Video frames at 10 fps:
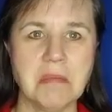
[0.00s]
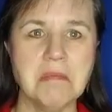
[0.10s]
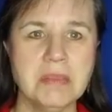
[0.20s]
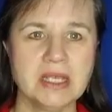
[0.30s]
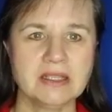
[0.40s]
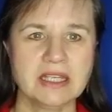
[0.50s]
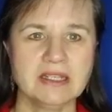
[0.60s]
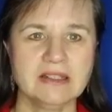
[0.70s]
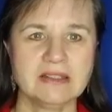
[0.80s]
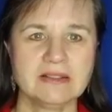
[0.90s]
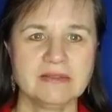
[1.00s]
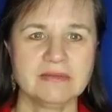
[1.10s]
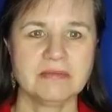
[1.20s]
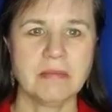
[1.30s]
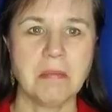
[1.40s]
million,
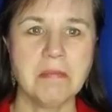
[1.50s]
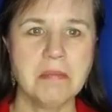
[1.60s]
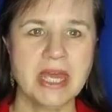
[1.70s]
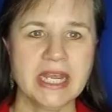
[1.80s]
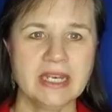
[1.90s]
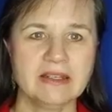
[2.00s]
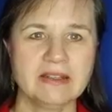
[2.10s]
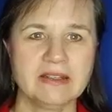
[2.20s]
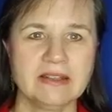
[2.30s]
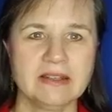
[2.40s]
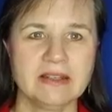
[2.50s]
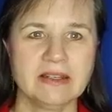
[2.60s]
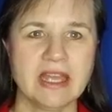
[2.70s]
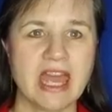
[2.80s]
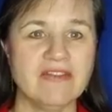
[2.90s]
minute,
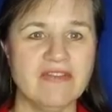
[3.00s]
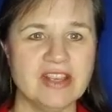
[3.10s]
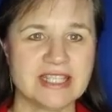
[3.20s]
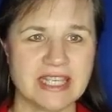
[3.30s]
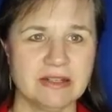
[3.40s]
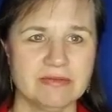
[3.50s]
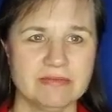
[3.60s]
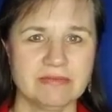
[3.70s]
and visit.